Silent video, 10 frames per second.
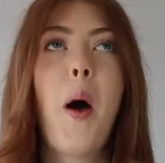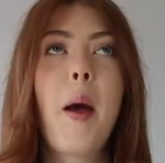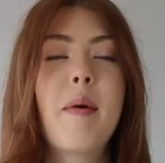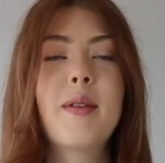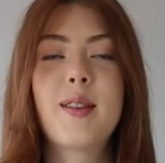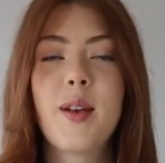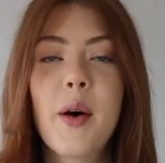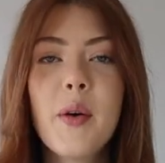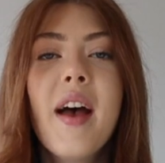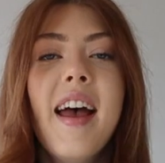I'm
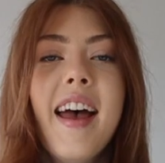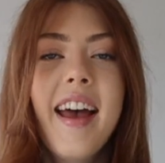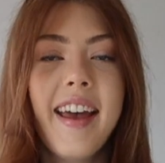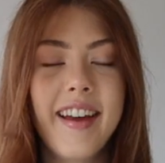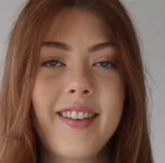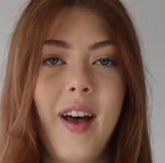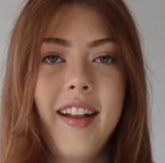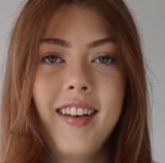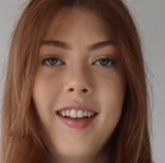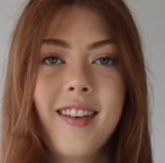so excited.